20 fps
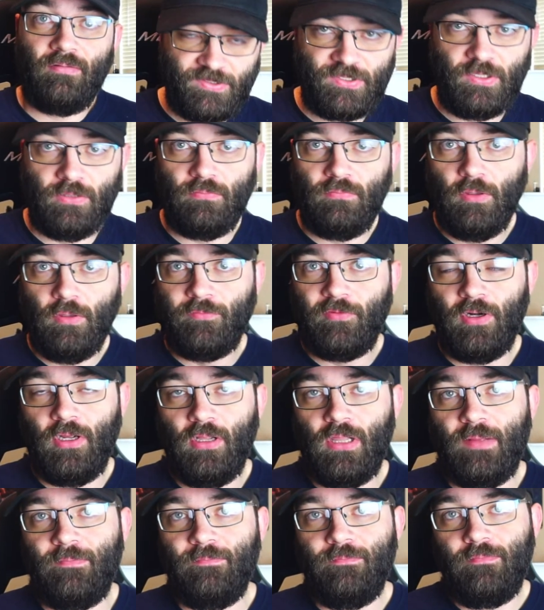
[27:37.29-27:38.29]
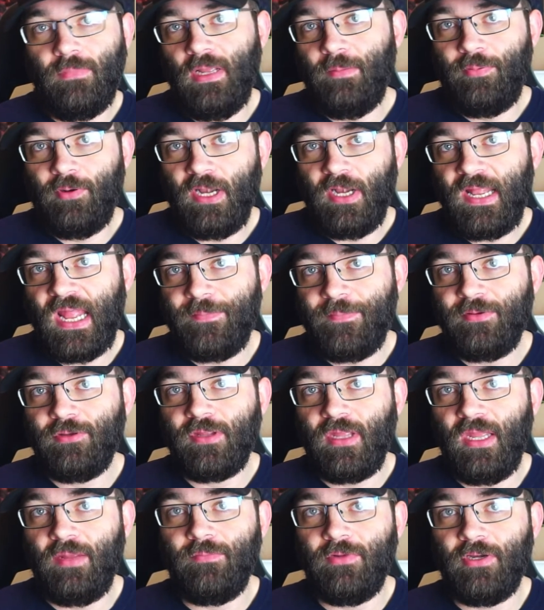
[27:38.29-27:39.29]
So overall, I'm pretty happy
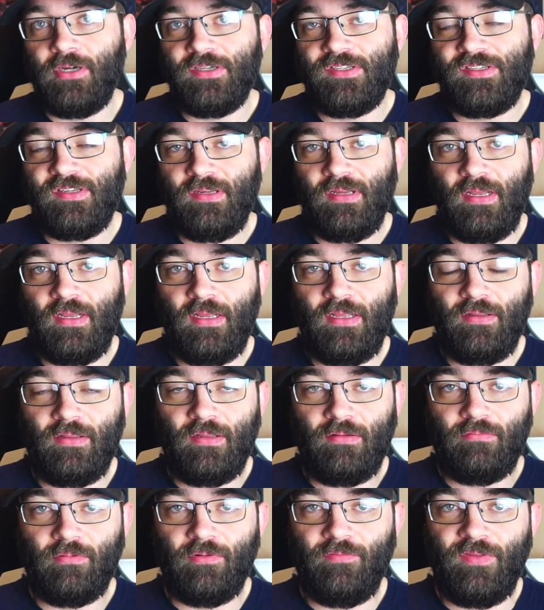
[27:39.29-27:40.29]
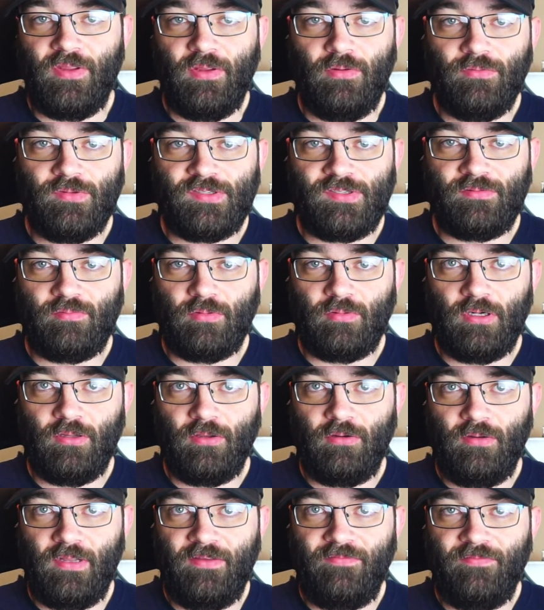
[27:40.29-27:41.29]
with Game Nerdz. The reviews were a
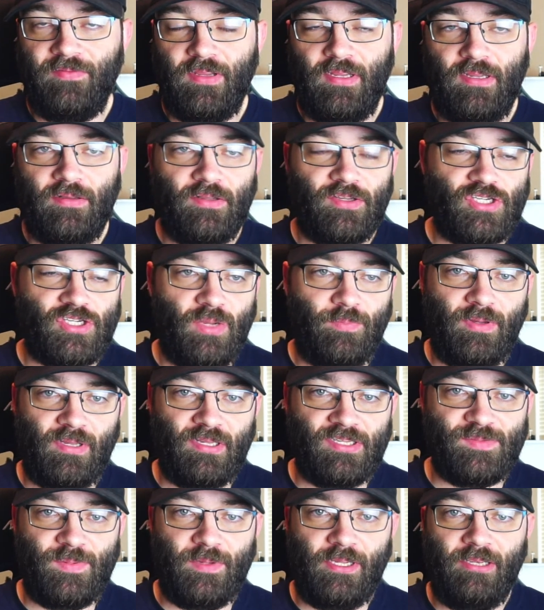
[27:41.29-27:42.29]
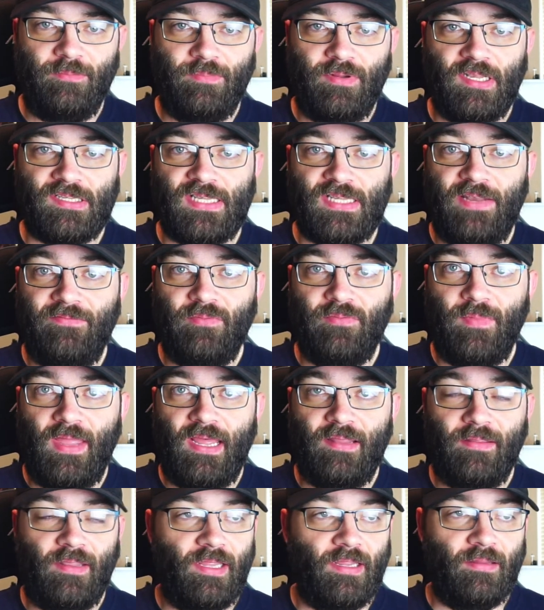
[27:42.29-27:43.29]
little iffy in the shipping speed, but aside from
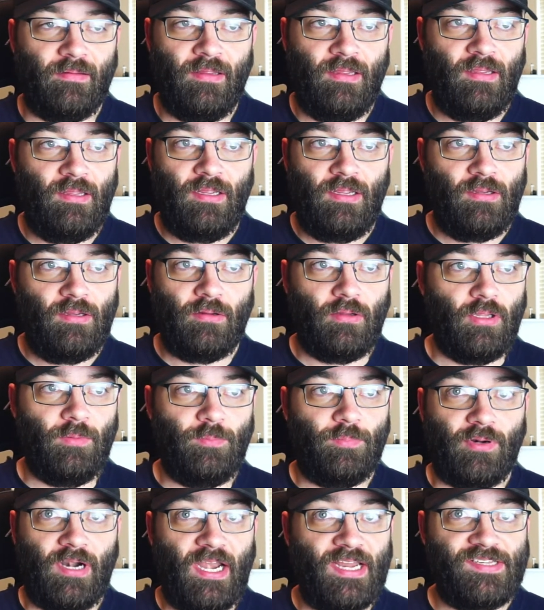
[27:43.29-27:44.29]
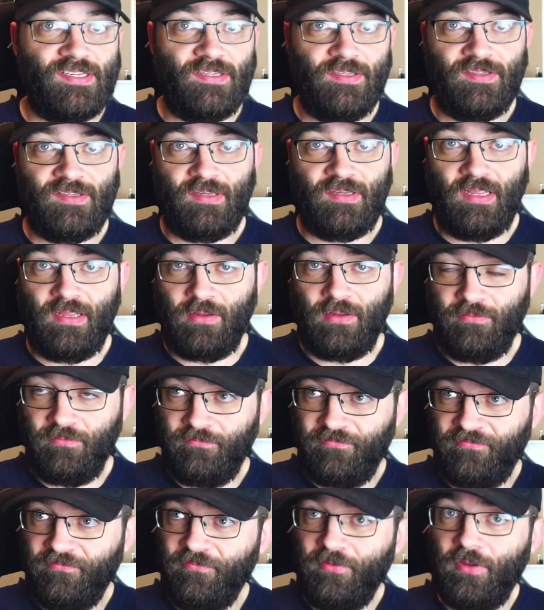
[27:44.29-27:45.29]
that, like, good prices, a
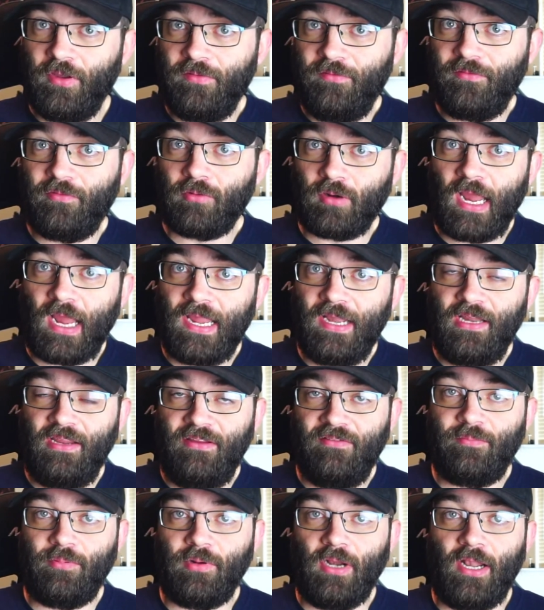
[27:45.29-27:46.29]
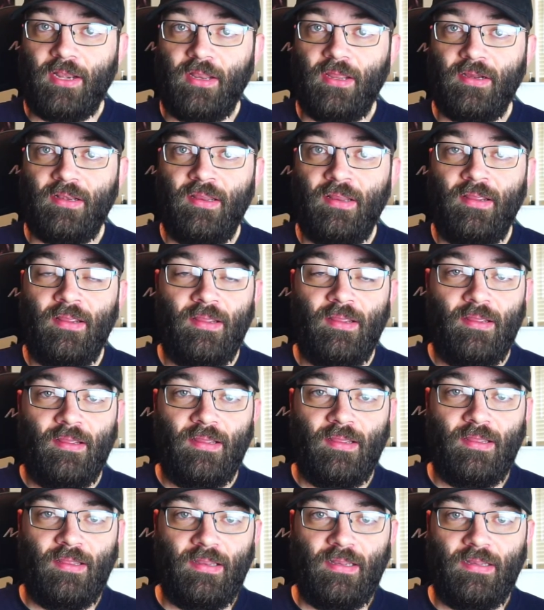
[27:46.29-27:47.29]
good variety of product.
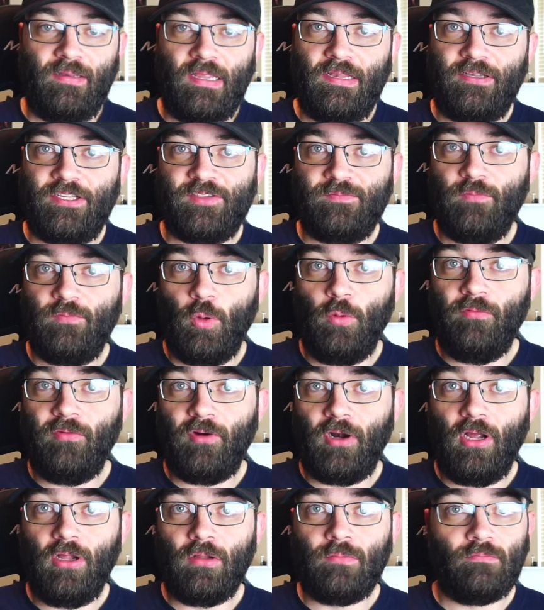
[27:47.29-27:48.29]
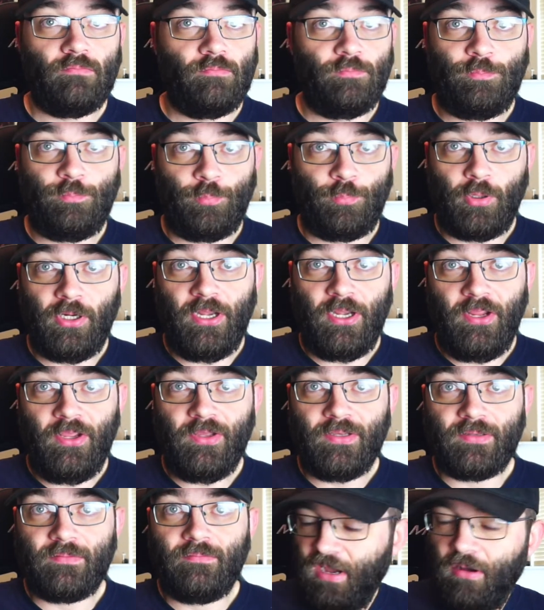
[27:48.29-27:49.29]
It's overall pretty
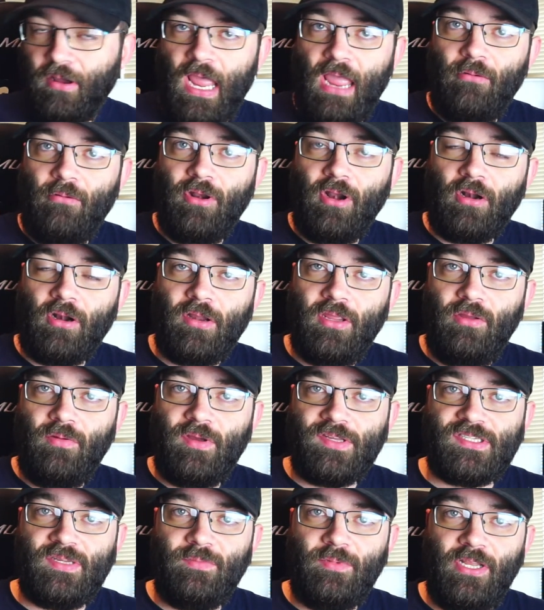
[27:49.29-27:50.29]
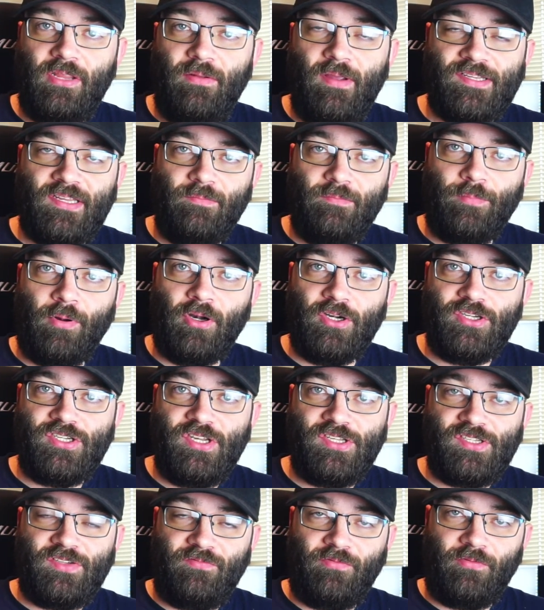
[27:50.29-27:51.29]
good. Oh, I would argue, as somebody who hasn't
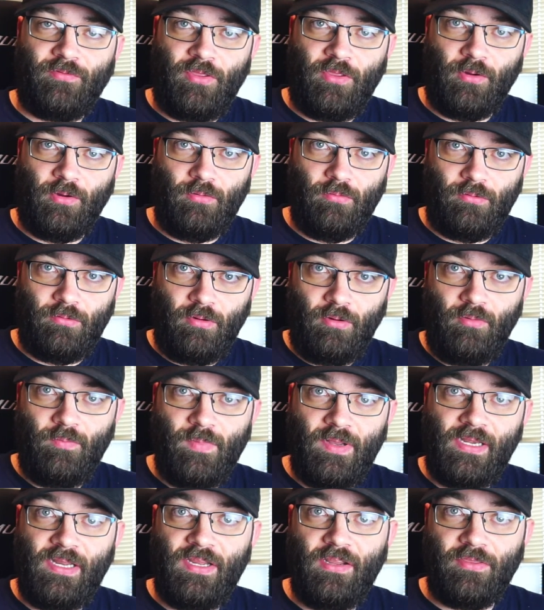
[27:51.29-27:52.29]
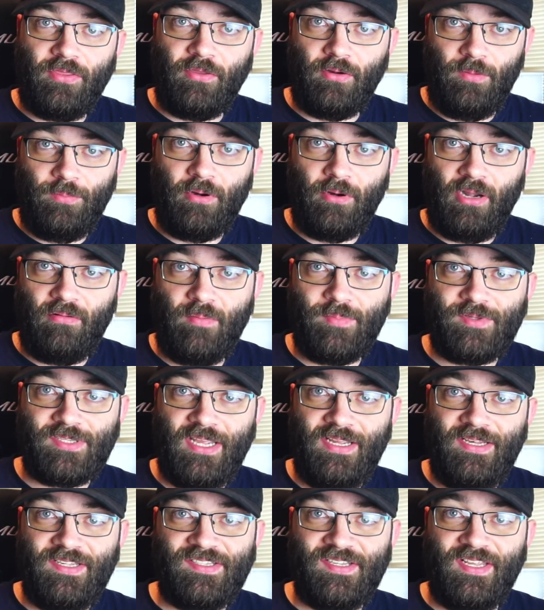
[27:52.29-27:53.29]
purchased through too many third-party
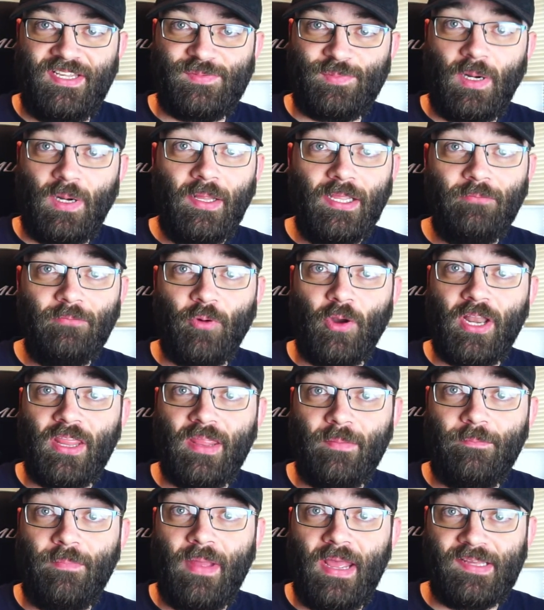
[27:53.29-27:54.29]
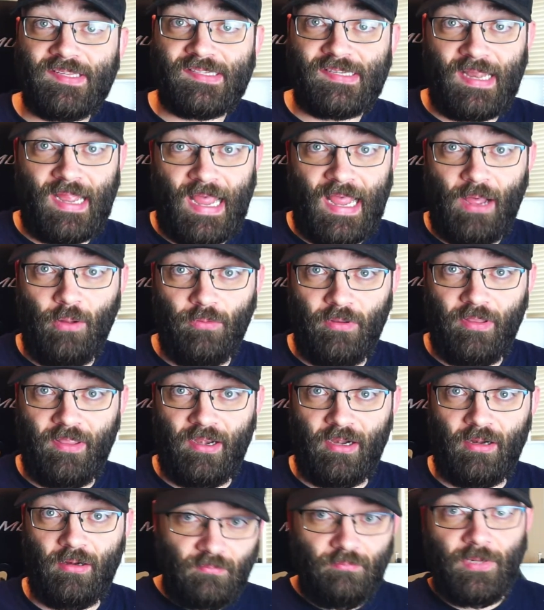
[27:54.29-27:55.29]
websites, it's probably one of the best out
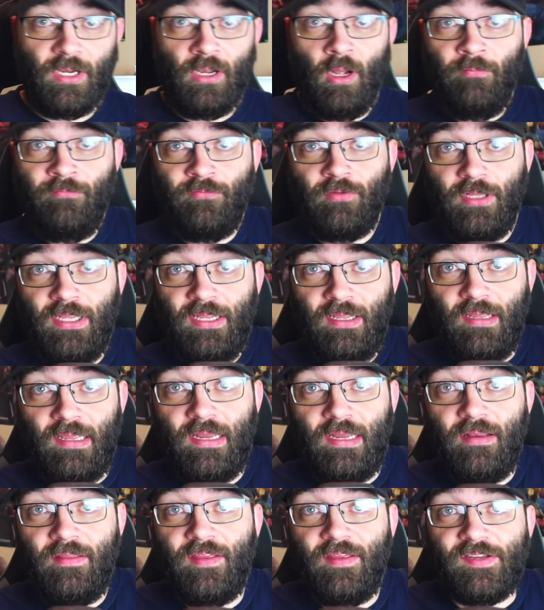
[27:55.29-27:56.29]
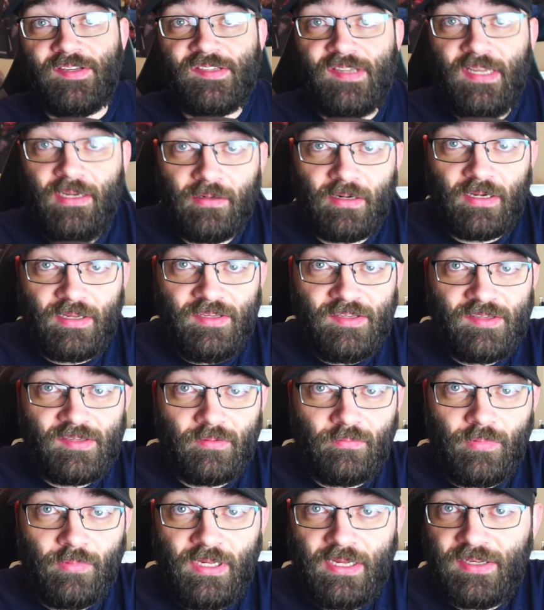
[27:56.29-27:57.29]
there. But hopefully, in this series,
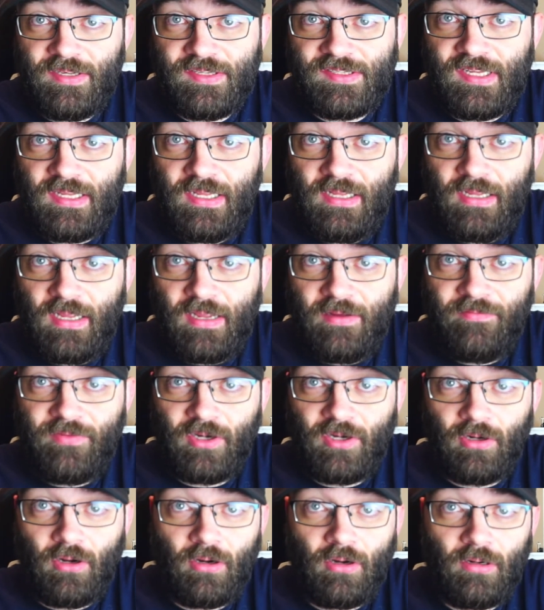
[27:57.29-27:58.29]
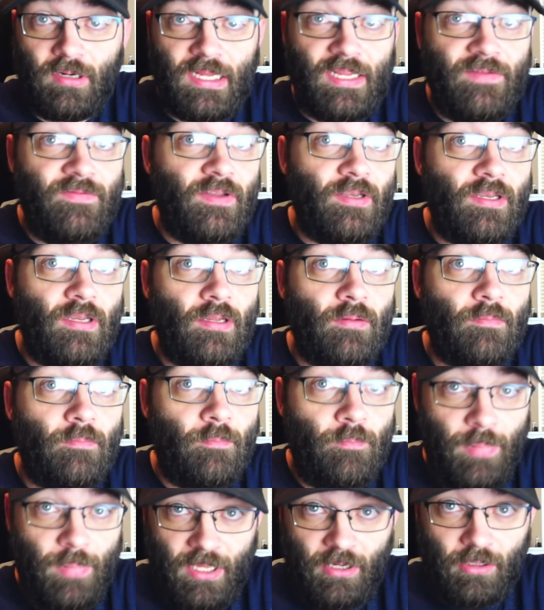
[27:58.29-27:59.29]
we can see if there are even
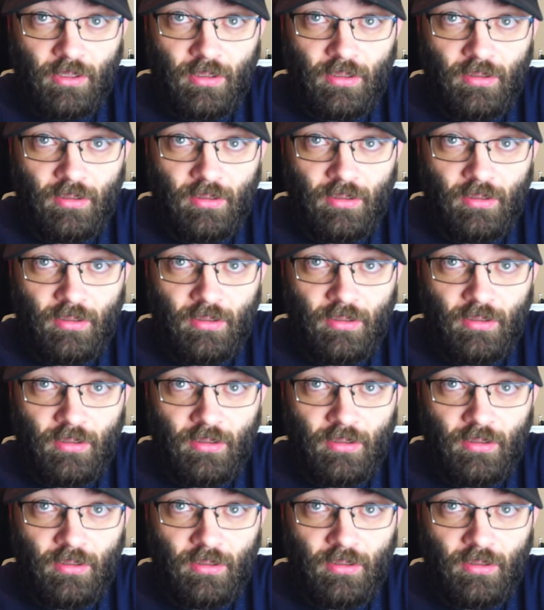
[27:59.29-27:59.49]
better.